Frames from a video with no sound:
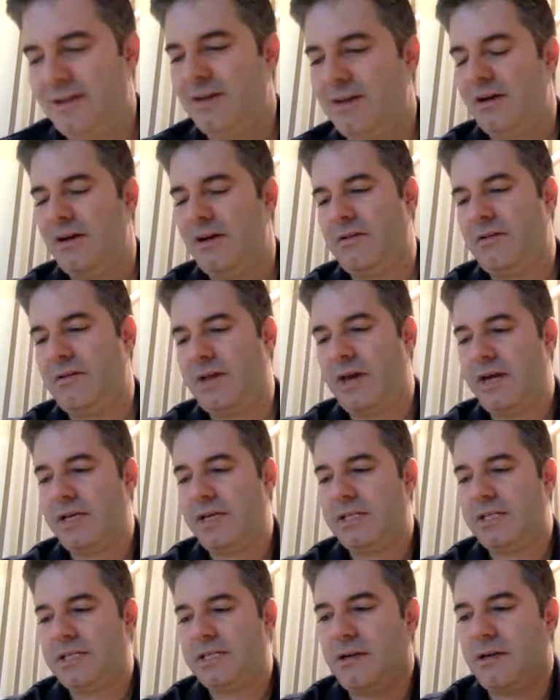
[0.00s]
Okay,
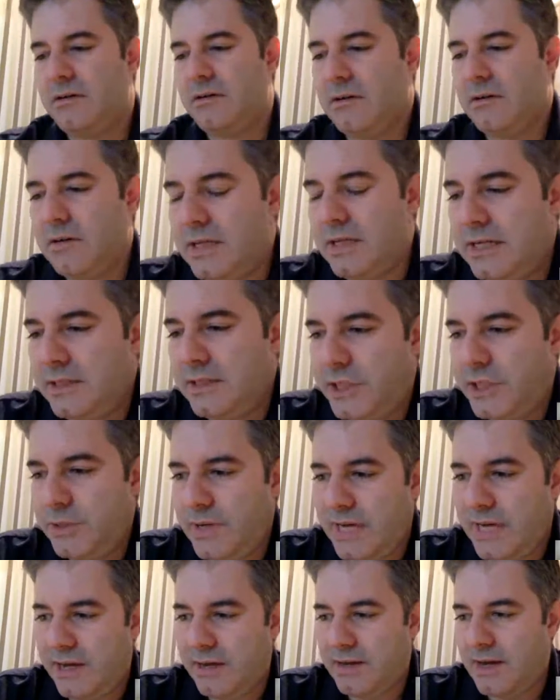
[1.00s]
so
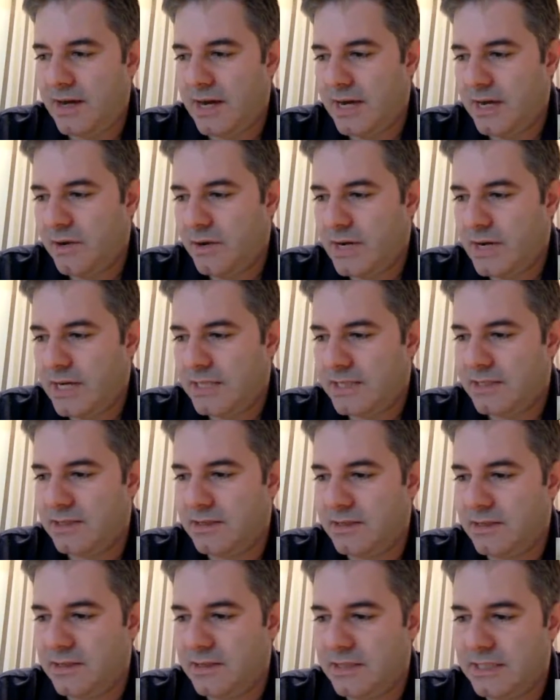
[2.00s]
doing iOS
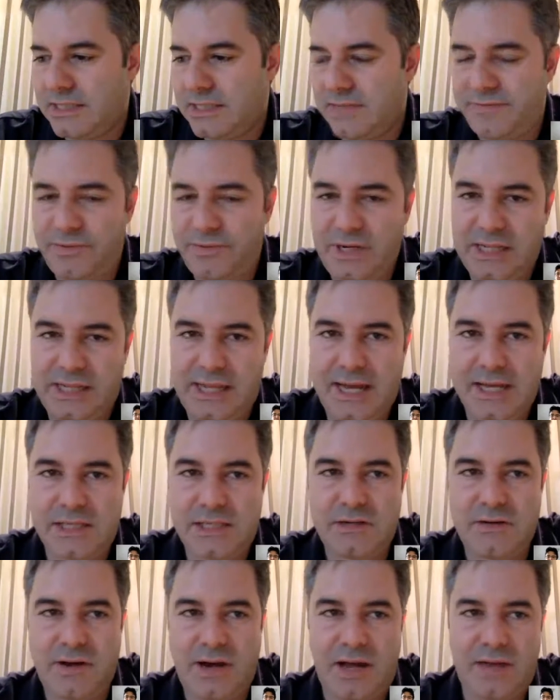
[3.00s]
as a
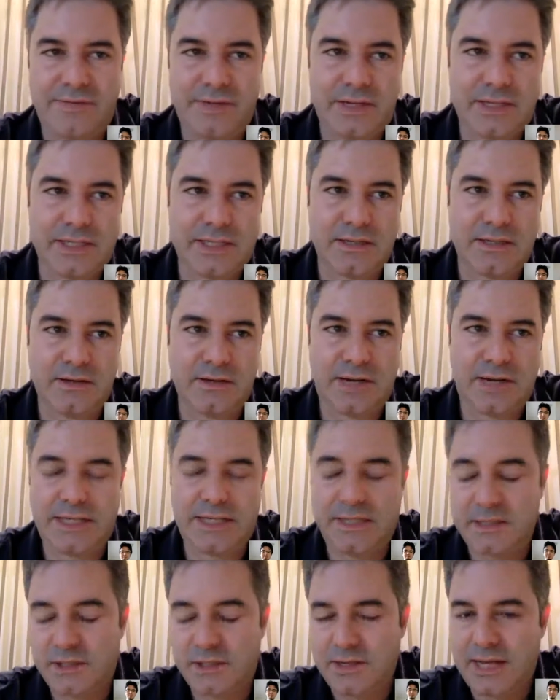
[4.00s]
freelancer, I think it's a good
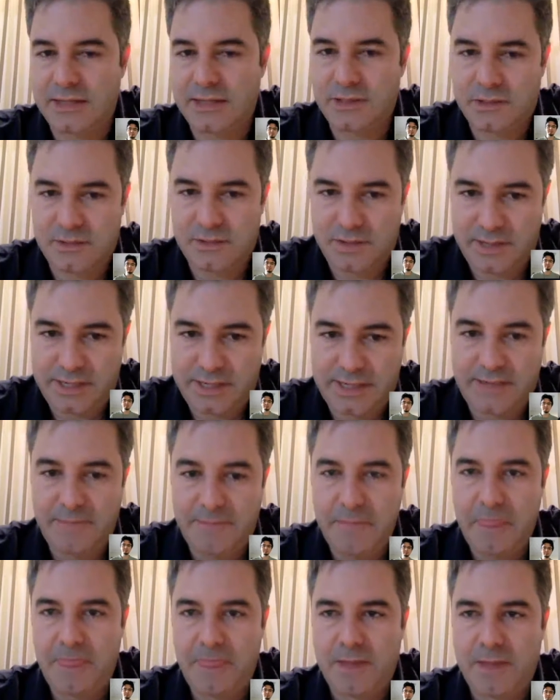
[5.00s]
idea to get started,
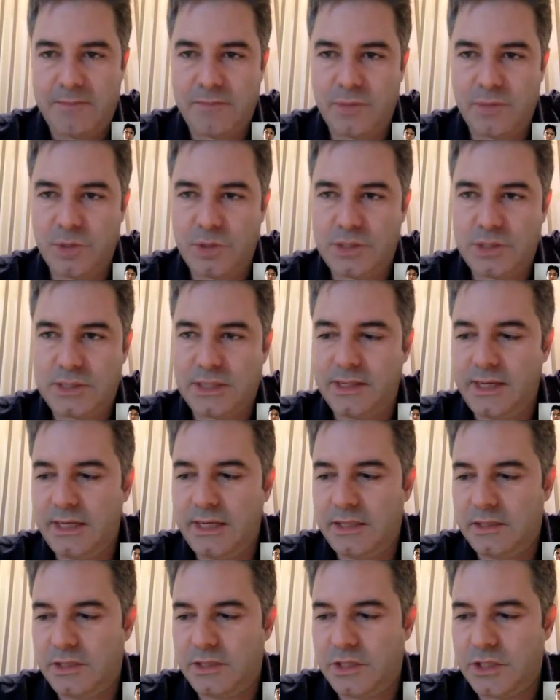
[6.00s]

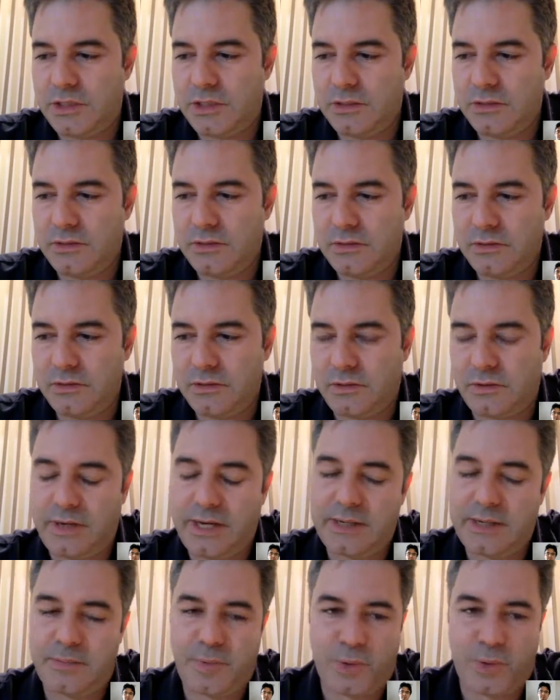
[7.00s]
mostly to
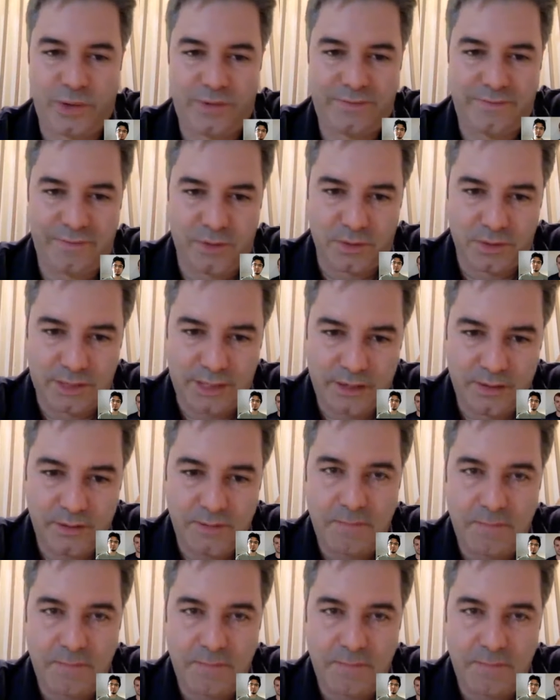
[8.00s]
create a portfolio.